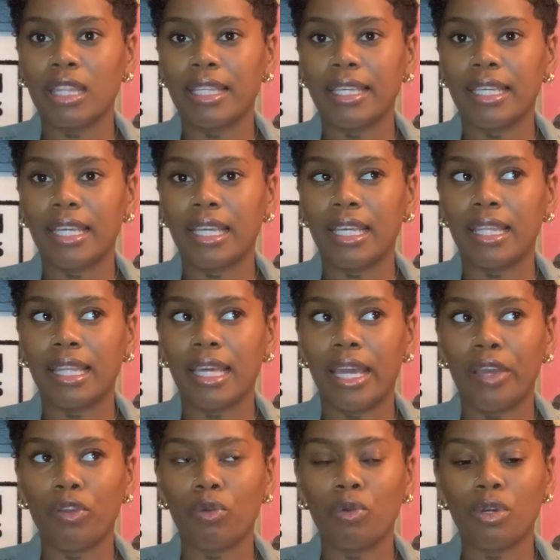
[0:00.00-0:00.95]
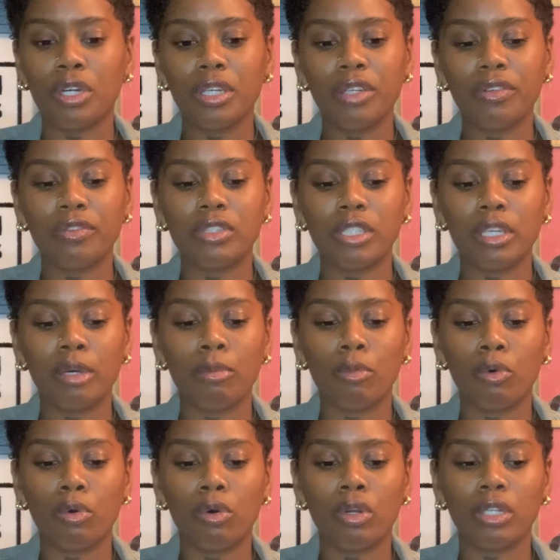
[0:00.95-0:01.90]
thinking that you could have done
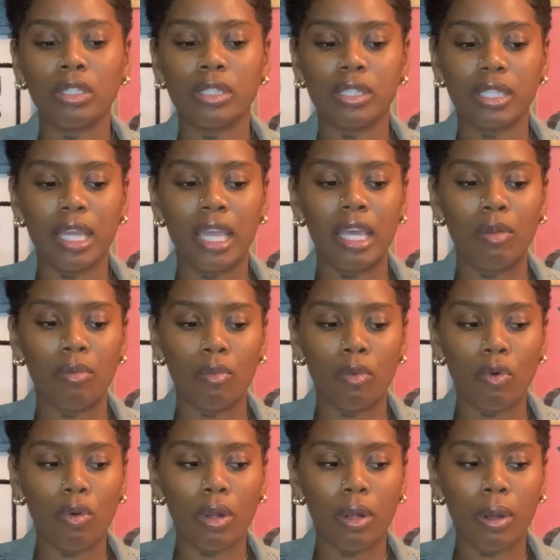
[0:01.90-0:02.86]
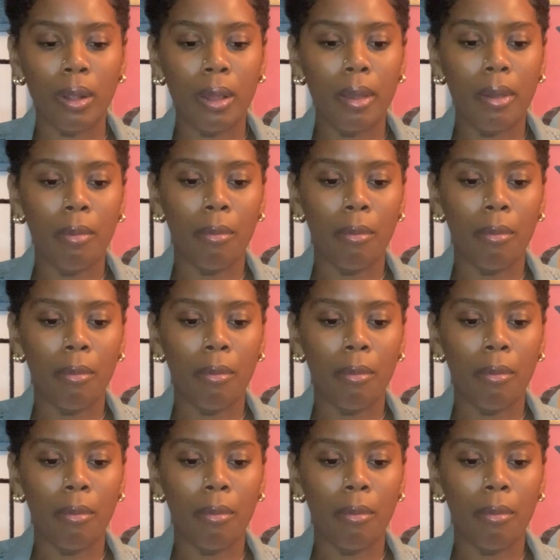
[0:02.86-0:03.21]
more, said more,